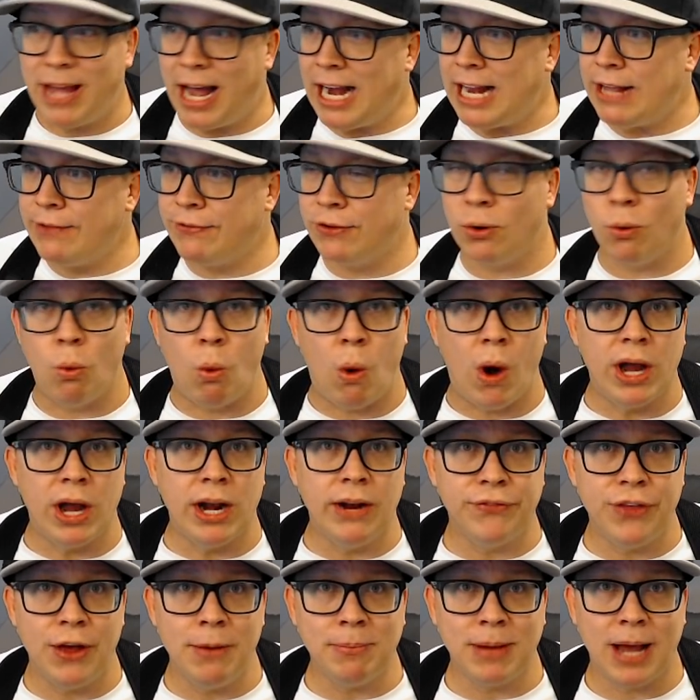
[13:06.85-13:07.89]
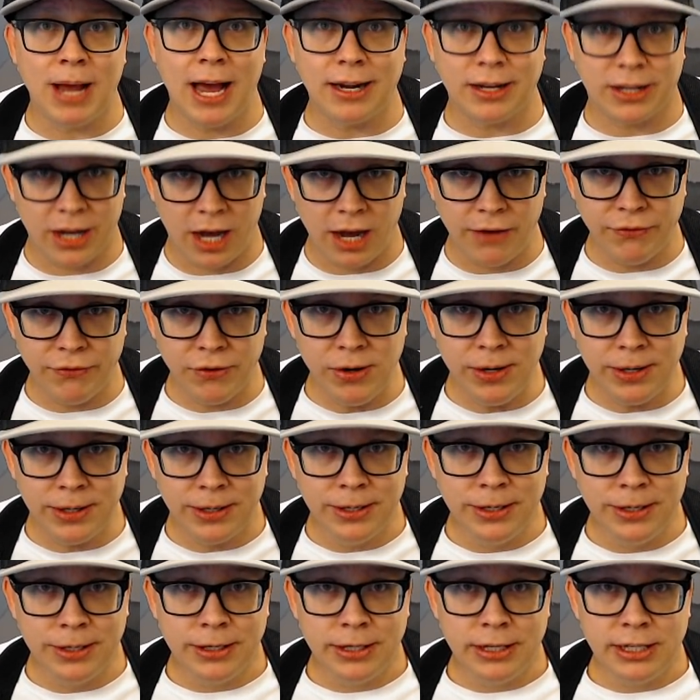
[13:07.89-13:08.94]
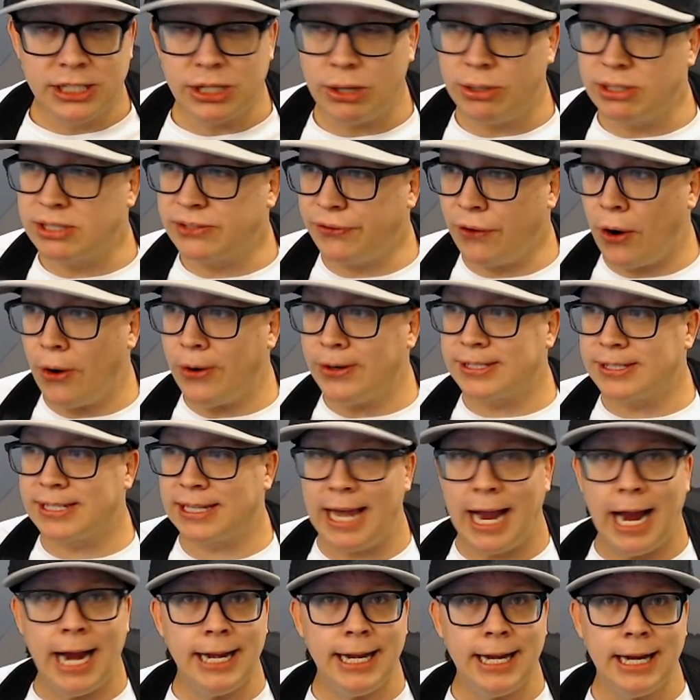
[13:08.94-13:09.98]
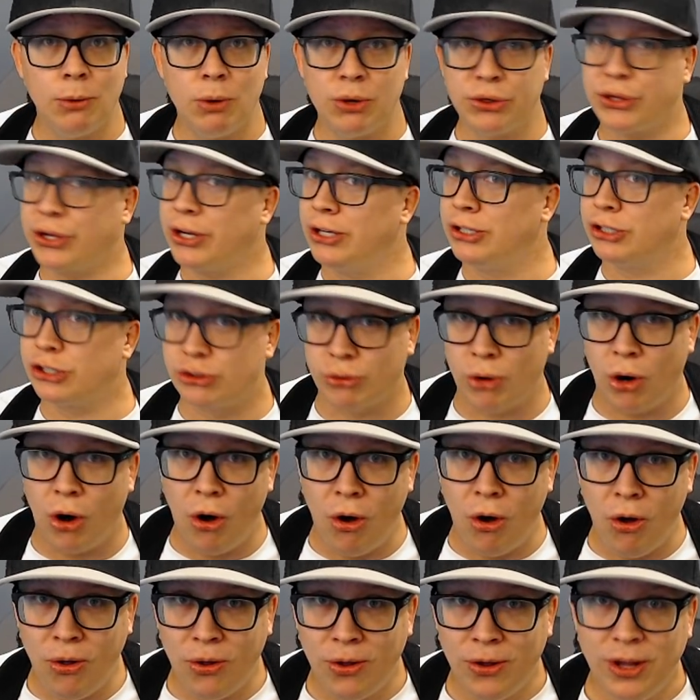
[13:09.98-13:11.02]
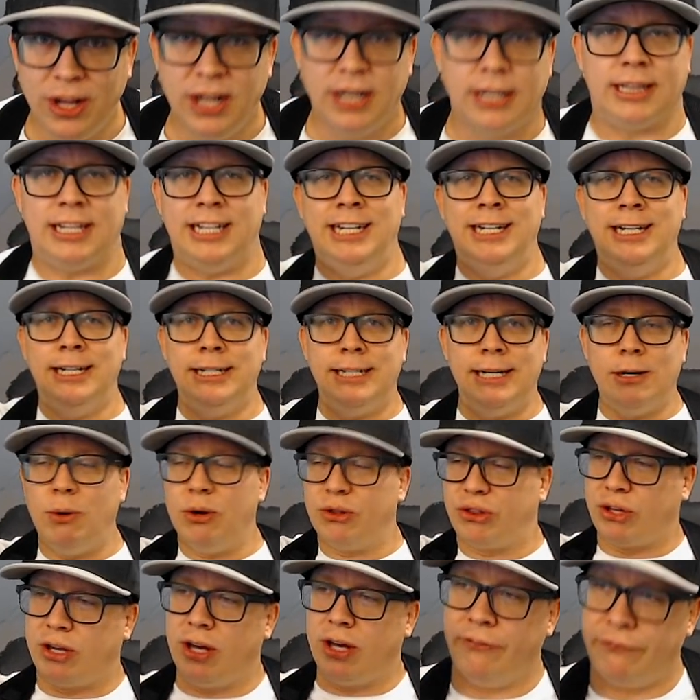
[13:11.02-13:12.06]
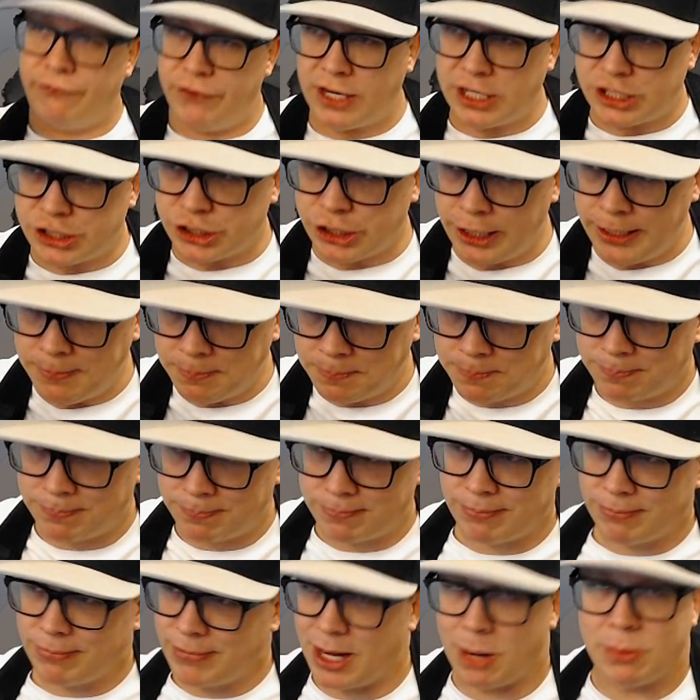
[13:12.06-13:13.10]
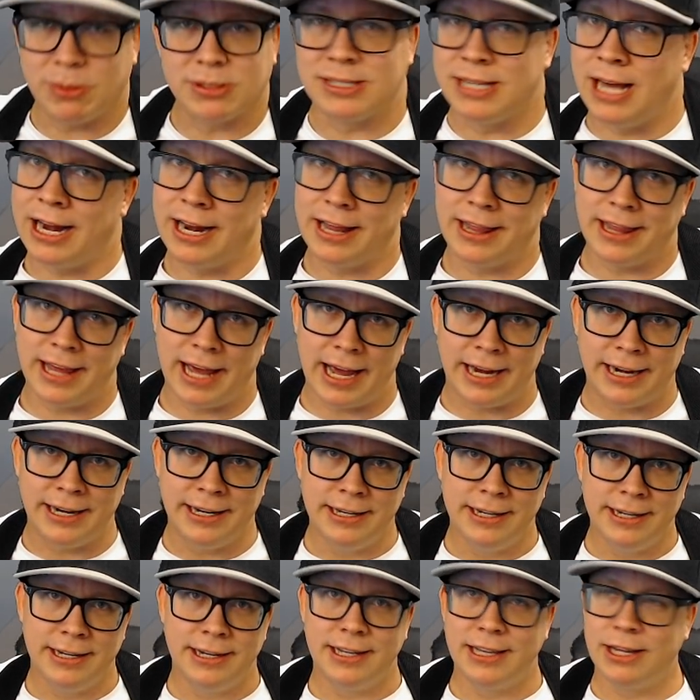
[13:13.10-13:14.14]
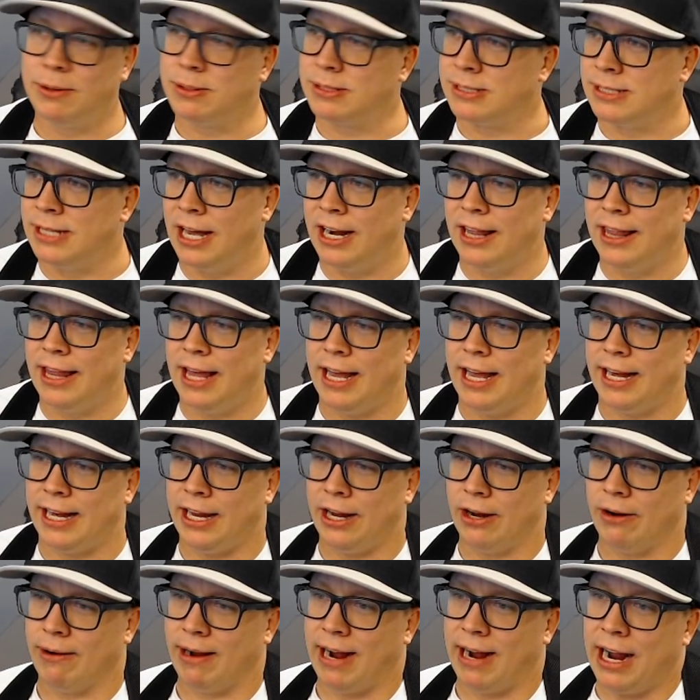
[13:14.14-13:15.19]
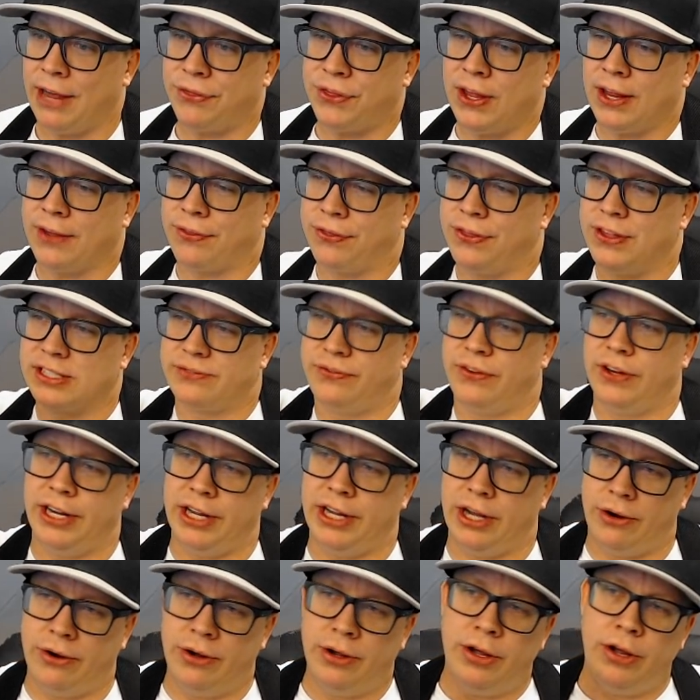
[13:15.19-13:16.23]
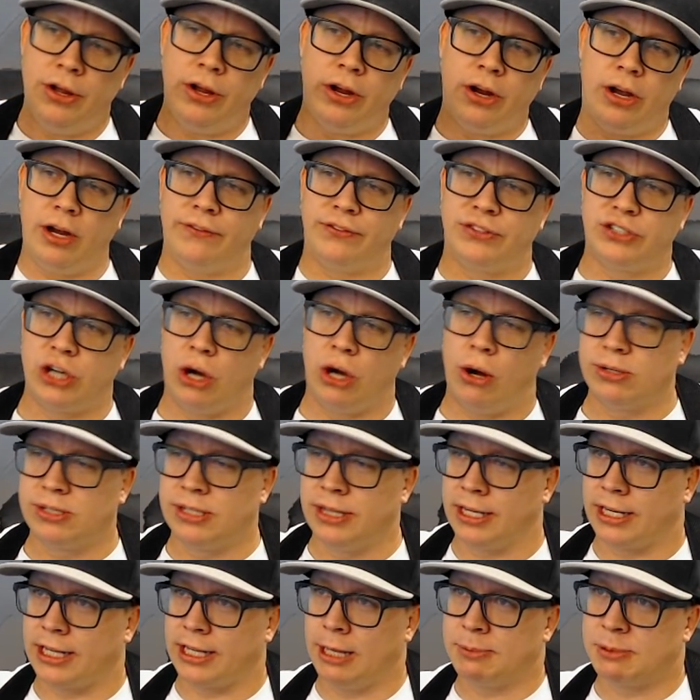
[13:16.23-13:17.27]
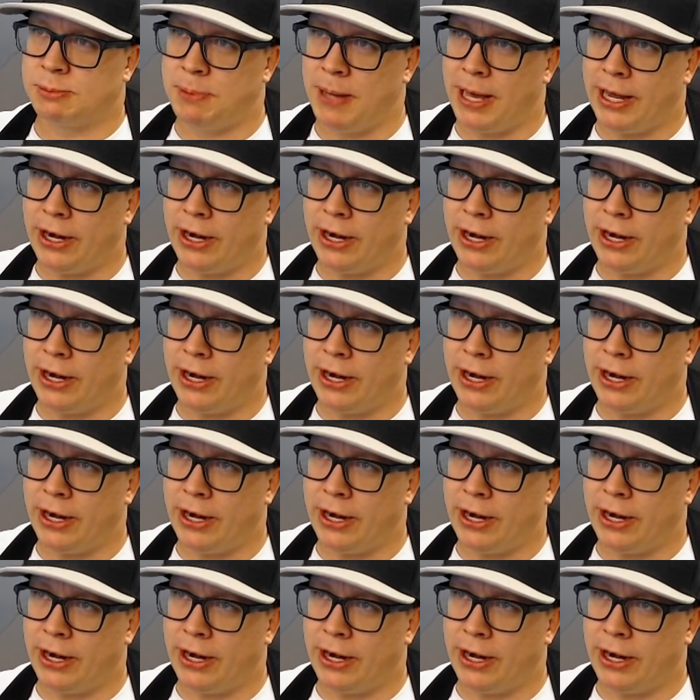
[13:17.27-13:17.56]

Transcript: not even one of them got covered. So as far as landing with control, landing with conviction, there was none of that. There was none of that here. I think this video could have chosen the clips